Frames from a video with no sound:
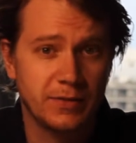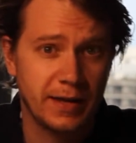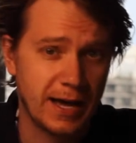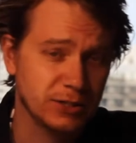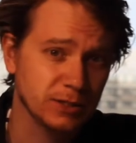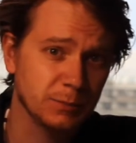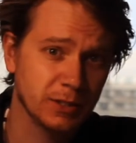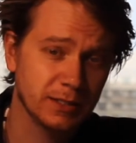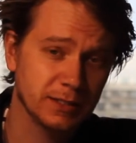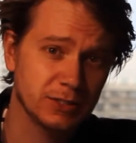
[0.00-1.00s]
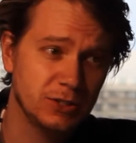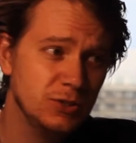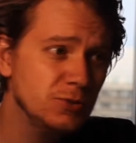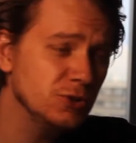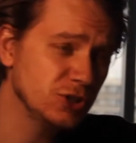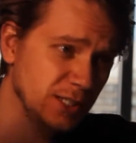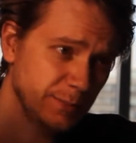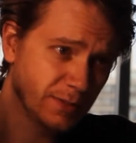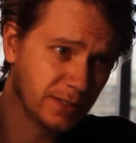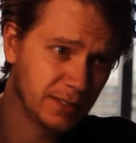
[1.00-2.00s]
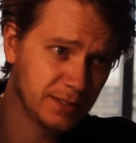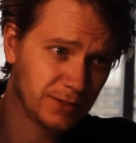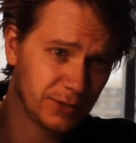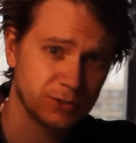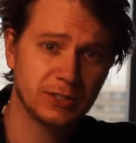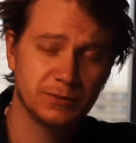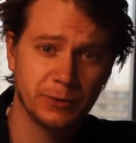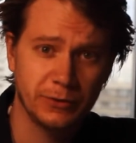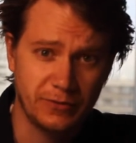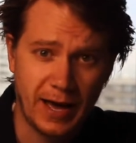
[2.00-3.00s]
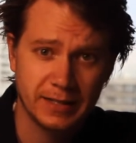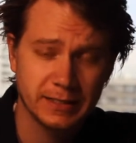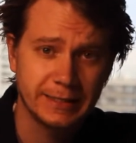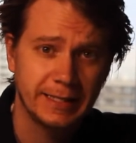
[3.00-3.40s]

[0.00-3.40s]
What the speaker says: They actually put it in a huge, deep 13-foot vat,